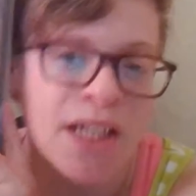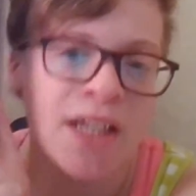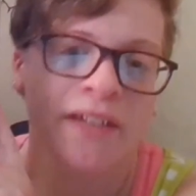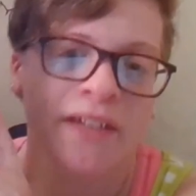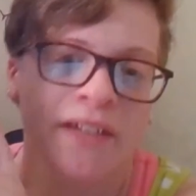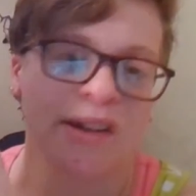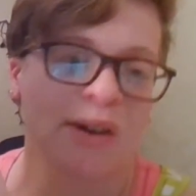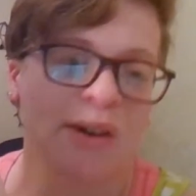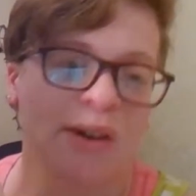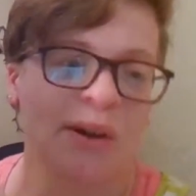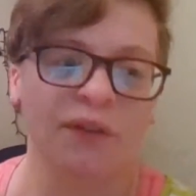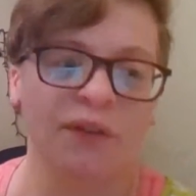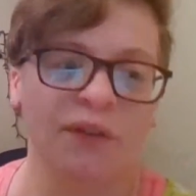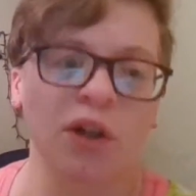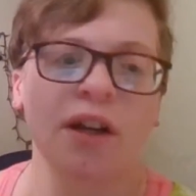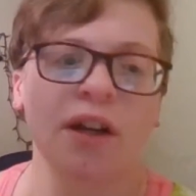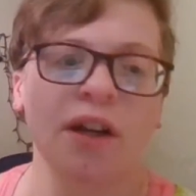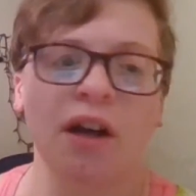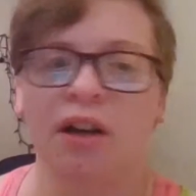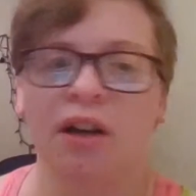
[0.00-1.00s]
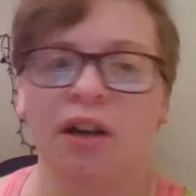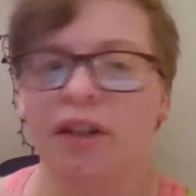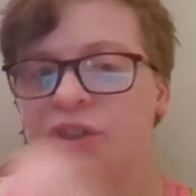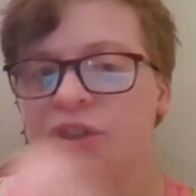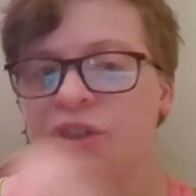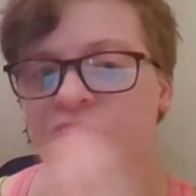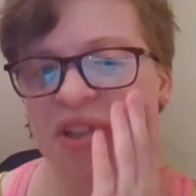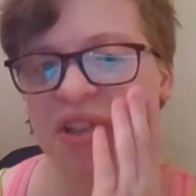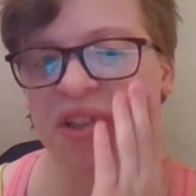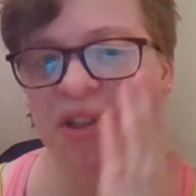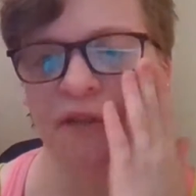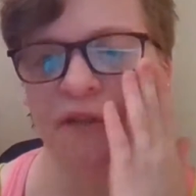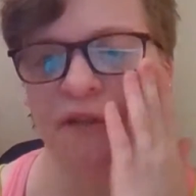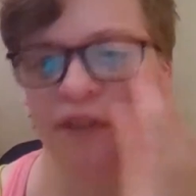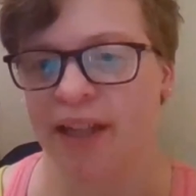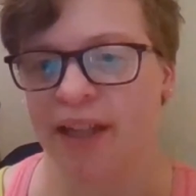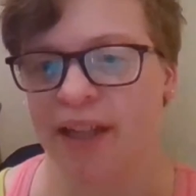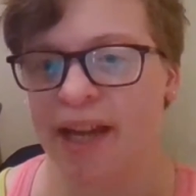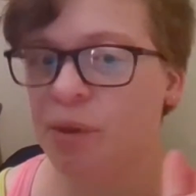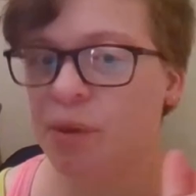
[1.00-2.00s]
So if you're at all interested, or if
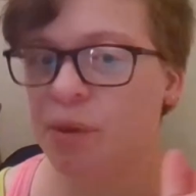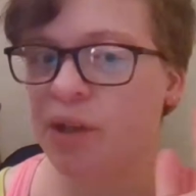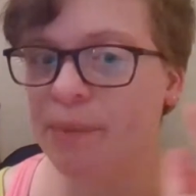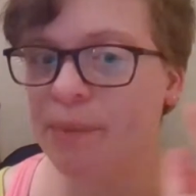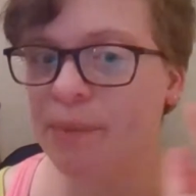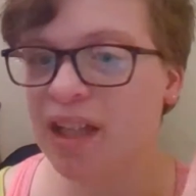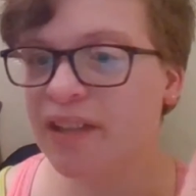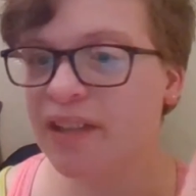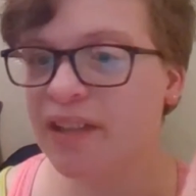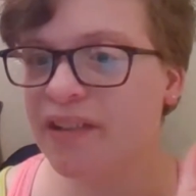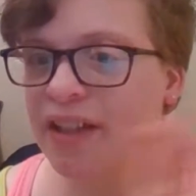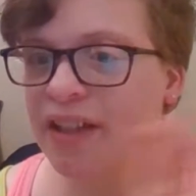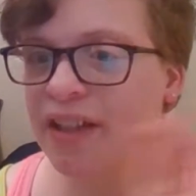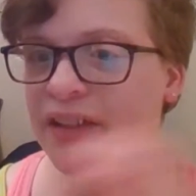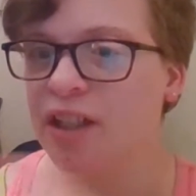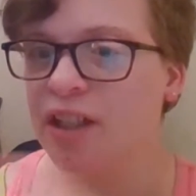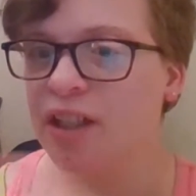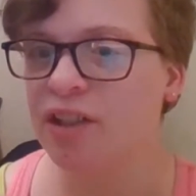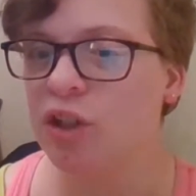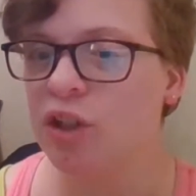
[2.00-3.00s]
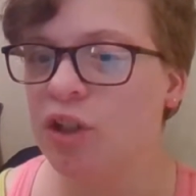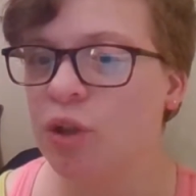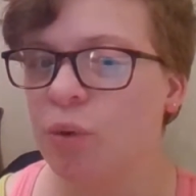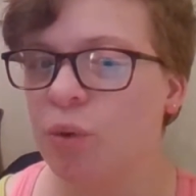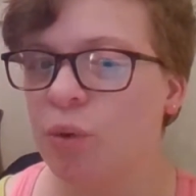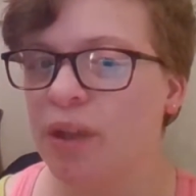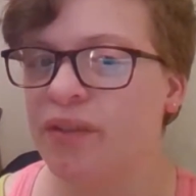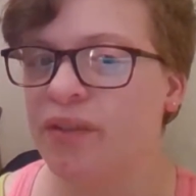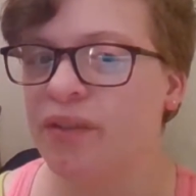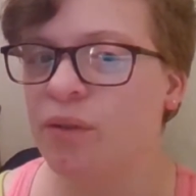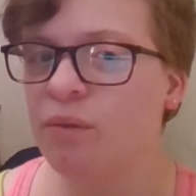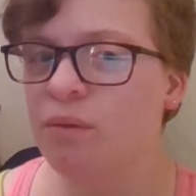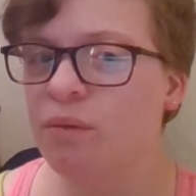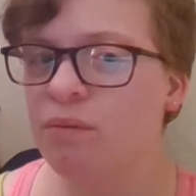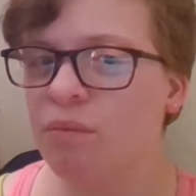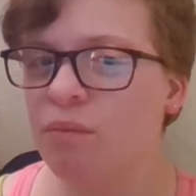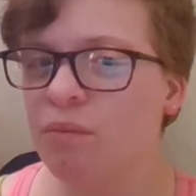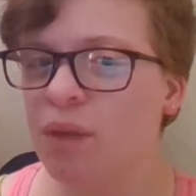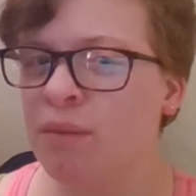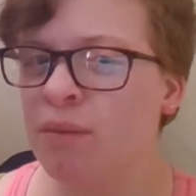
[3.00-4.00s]
the library means anything to you, it's
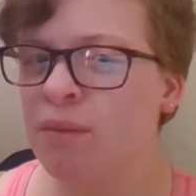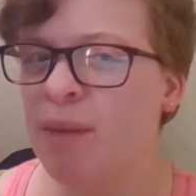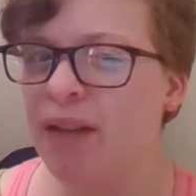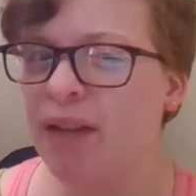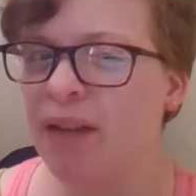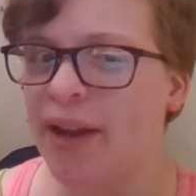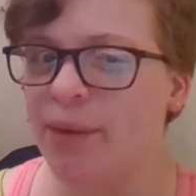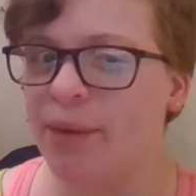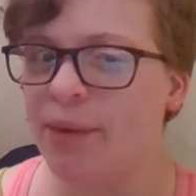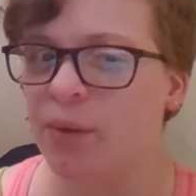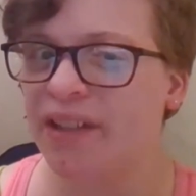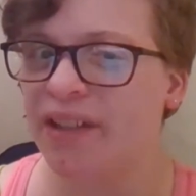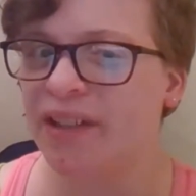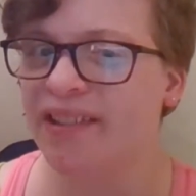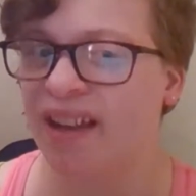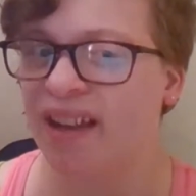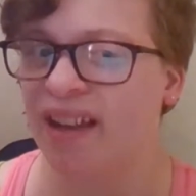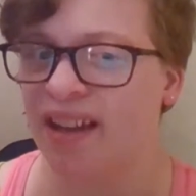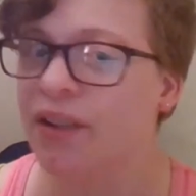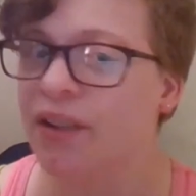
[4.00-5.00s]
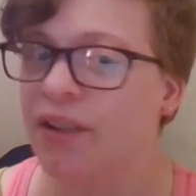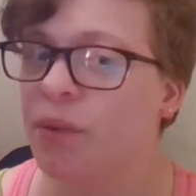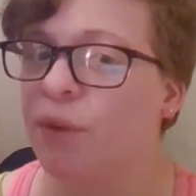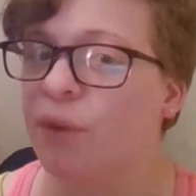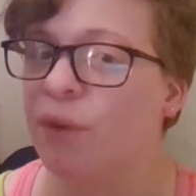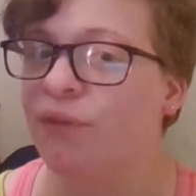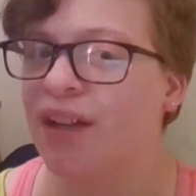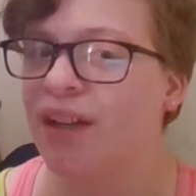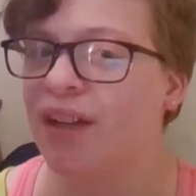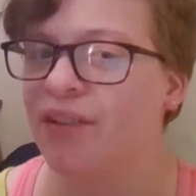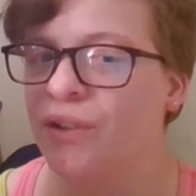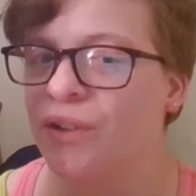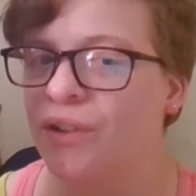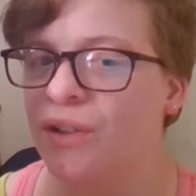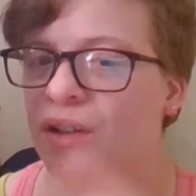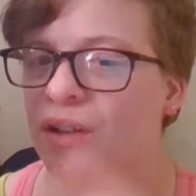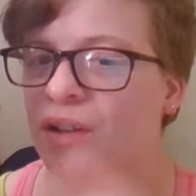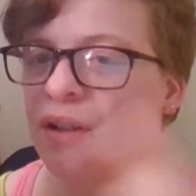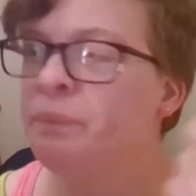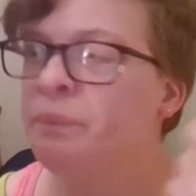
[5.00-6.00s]
written by a library science
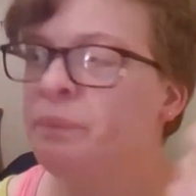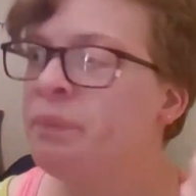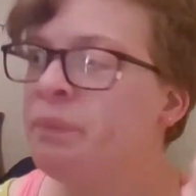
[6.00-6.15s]
professor,